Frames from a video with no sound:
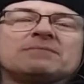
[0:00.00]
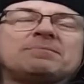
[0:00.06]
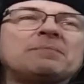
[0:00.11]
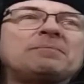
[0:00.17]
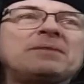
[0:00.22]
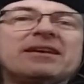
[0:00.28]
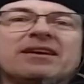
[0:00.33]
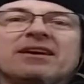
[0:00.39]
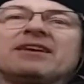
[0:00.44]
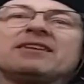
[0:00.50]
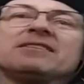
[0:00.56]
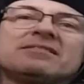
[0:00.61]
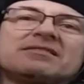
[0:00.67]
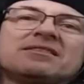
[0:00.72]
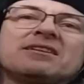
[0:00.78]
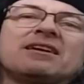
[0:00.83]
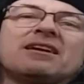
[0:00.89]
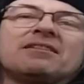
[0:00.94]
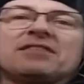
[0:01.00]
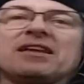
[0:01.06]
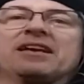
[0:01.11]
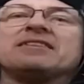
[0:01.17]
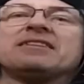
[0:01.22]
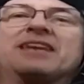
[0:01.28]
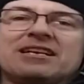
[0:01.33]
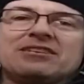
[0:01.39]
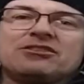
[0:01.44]
But because of the
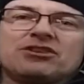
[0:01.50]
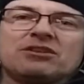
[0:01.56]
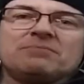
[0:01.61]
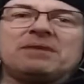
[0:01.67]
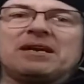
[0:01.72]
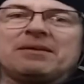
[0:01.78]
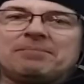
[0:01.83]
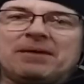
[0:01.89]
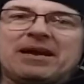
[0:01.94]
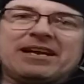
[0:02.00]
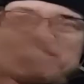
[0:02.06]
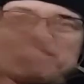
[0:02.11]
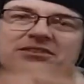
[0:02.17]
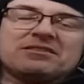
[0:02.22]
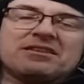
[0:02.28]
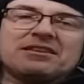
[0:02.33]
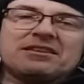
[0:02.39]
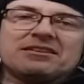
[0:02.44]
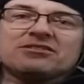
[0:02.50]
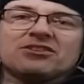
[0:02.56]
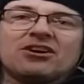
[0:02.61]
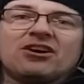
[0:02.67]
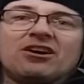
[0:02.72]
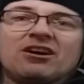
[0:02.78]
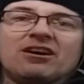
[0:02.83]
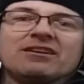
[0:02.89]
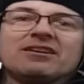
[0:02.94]
attention being paid to this
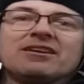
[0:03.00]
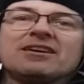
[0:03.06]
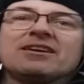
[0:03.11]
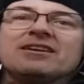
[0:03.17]
song,